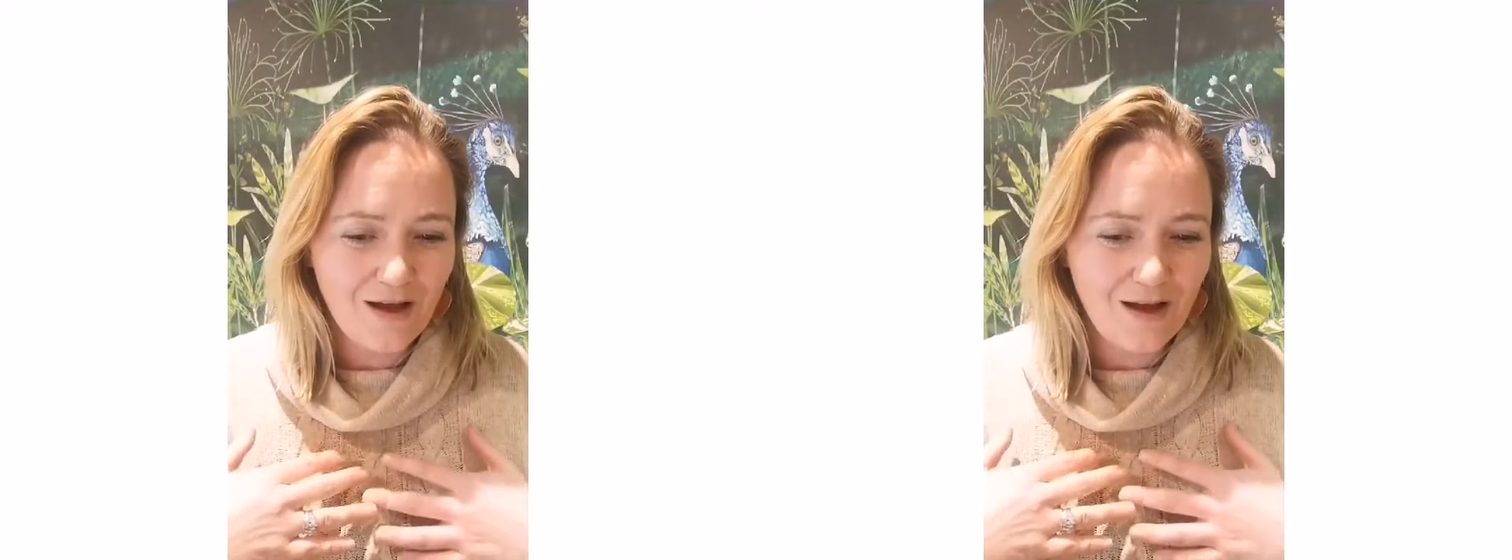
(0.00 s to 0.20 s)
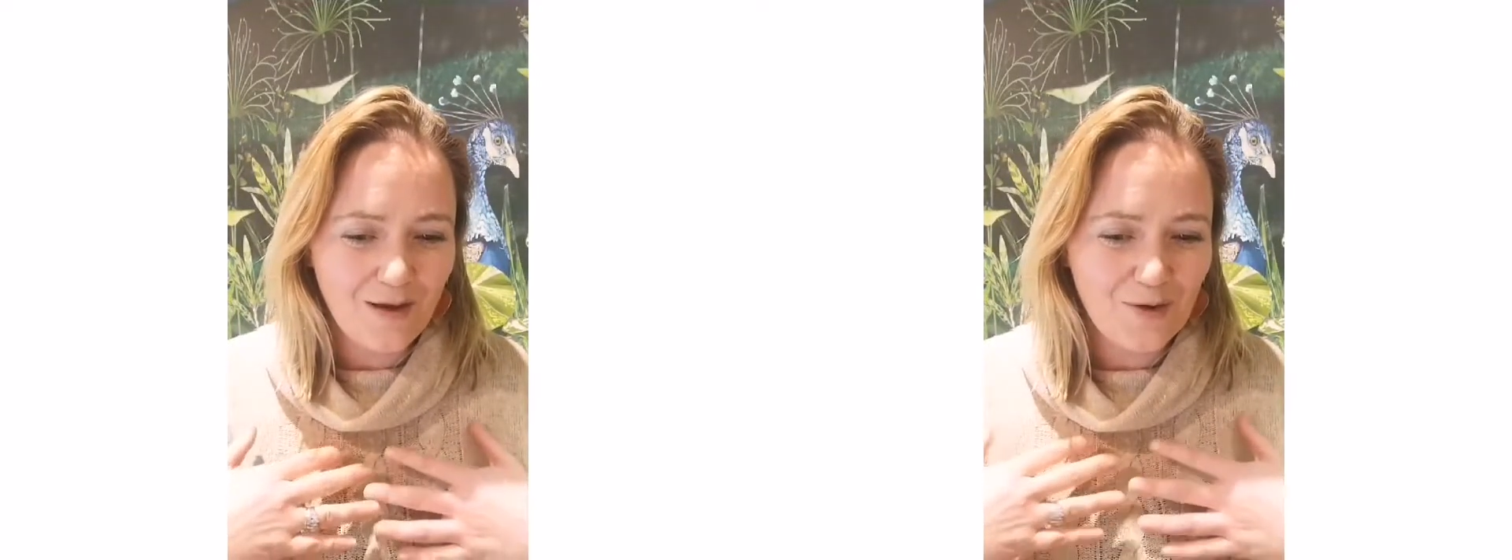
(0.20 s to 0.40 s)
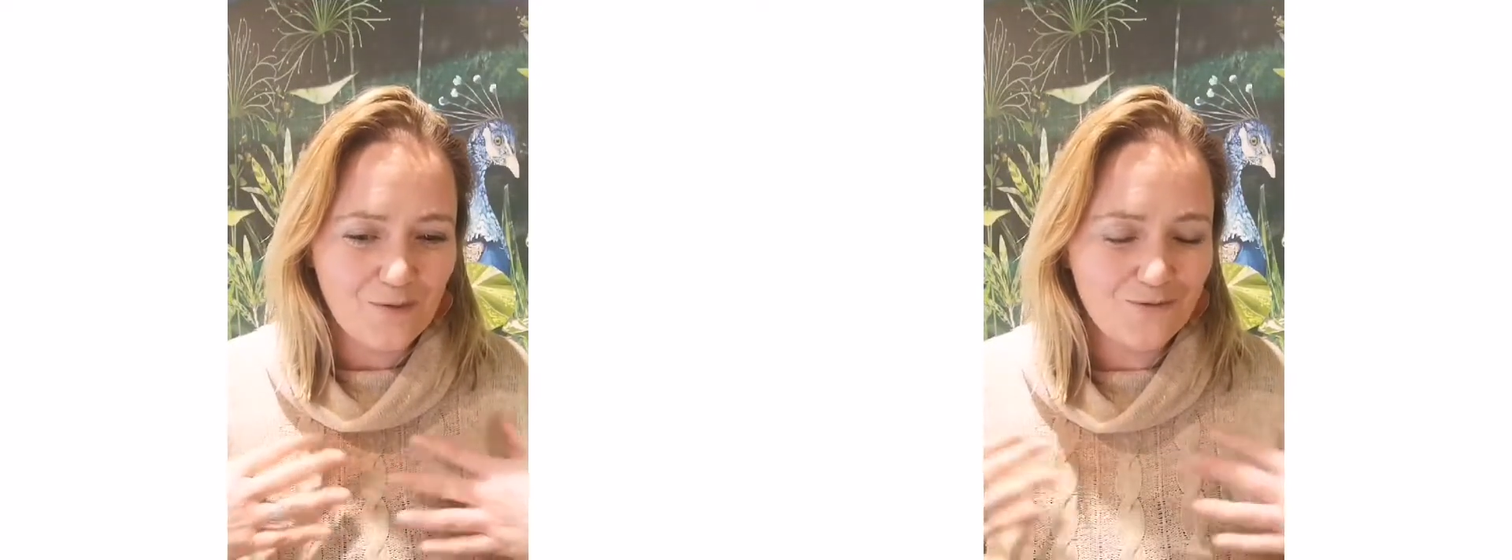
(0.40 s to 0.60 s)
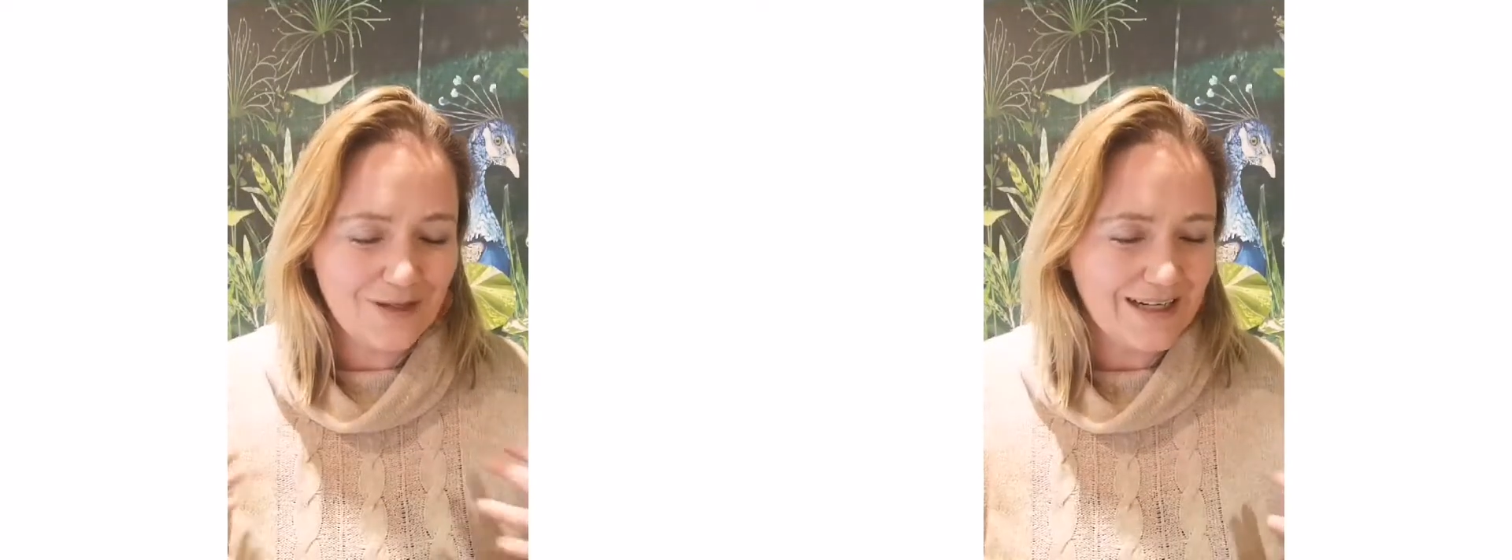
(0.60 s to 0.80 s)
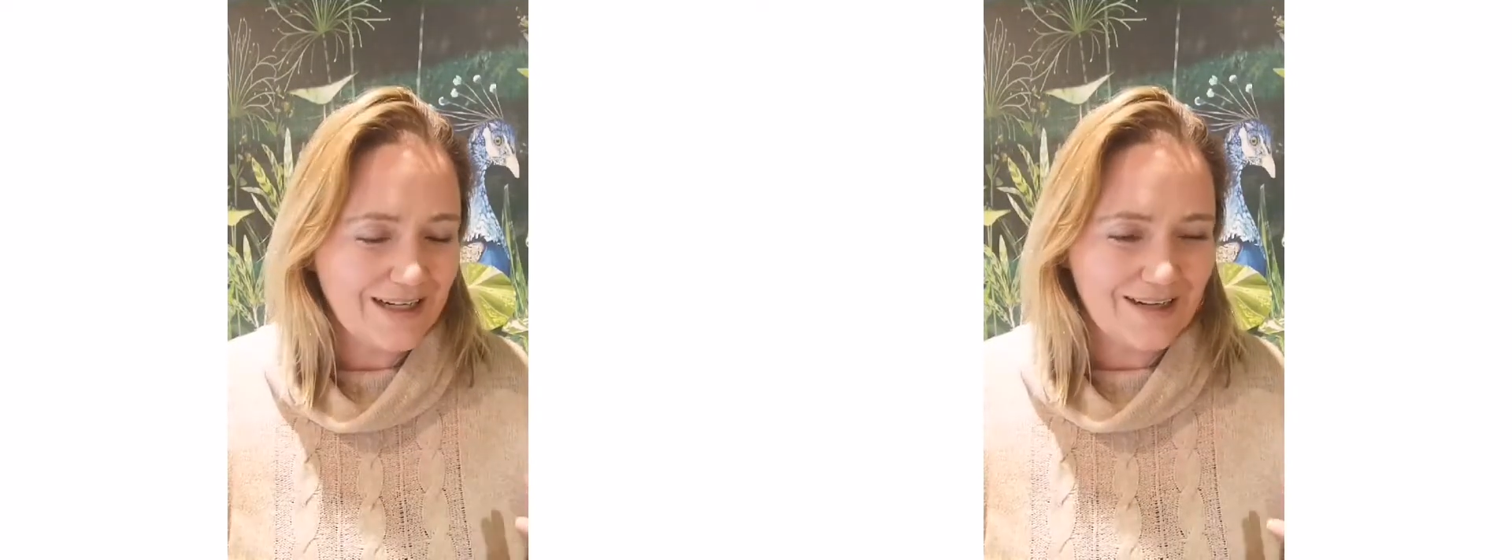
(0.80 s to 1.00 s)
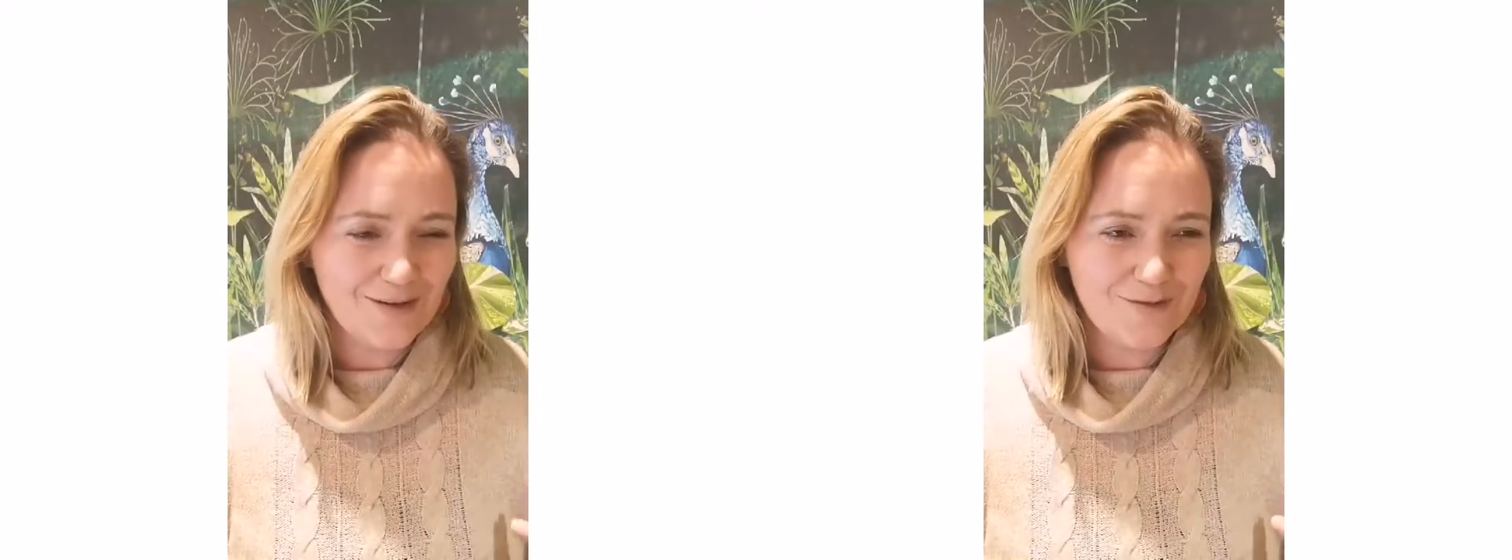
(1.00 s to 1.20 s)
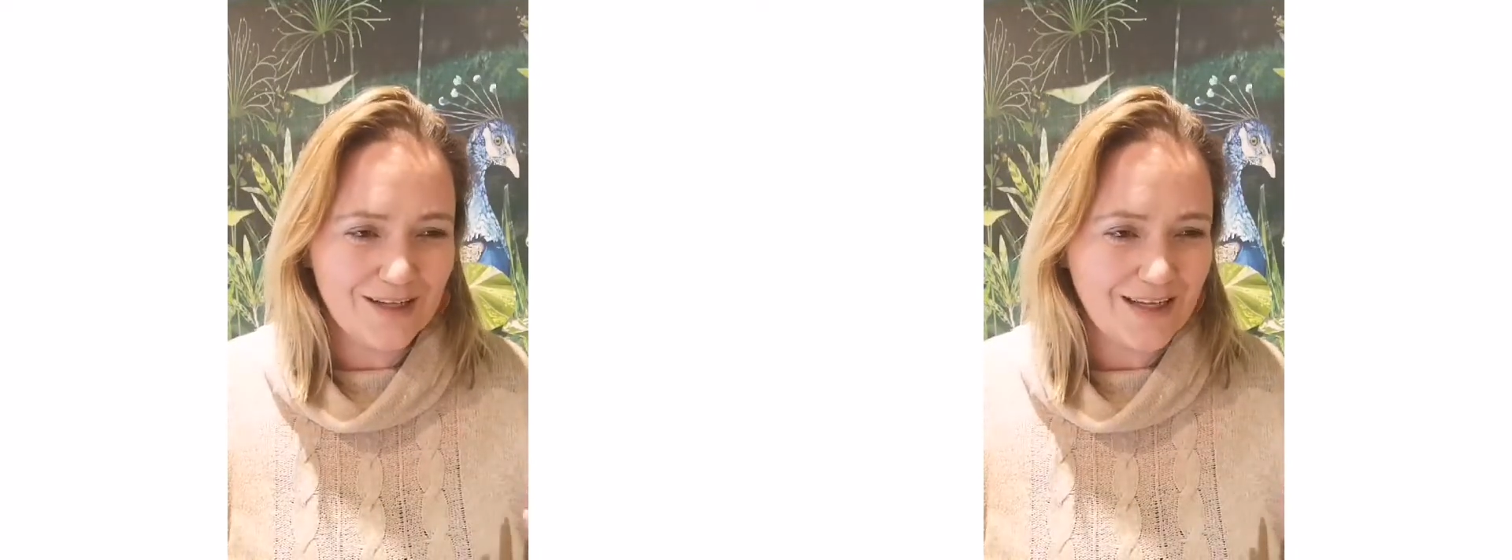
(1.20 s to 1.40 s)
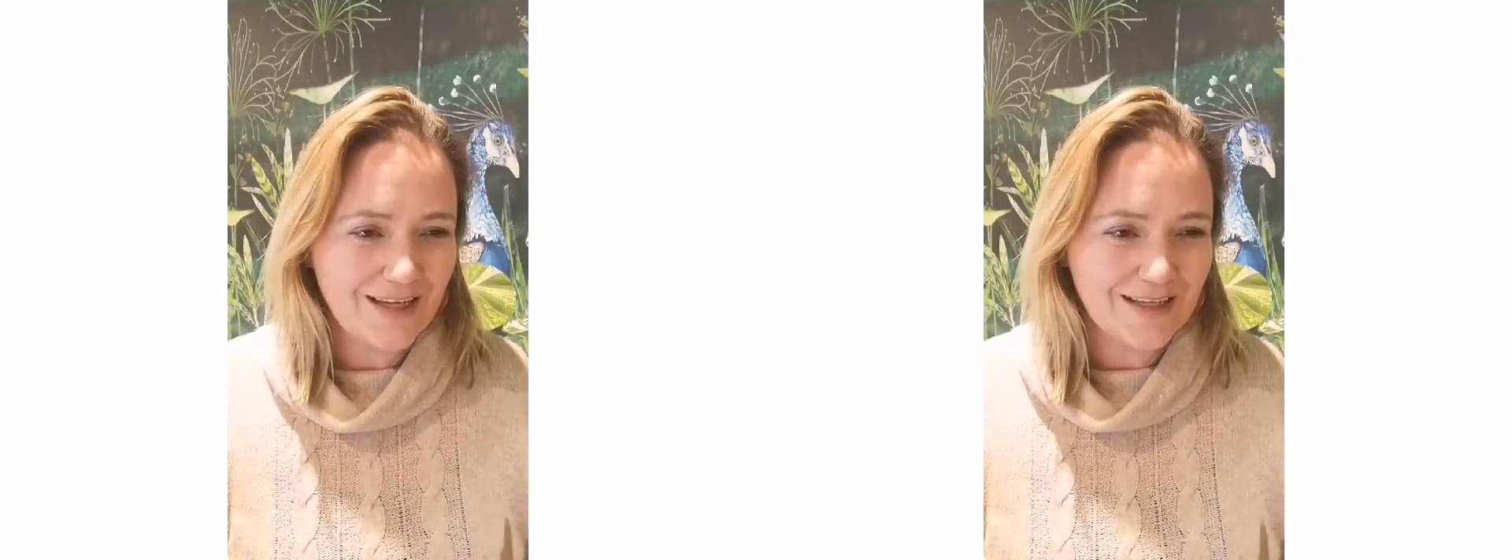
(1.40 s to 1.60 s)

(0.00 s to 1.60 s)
a really lovely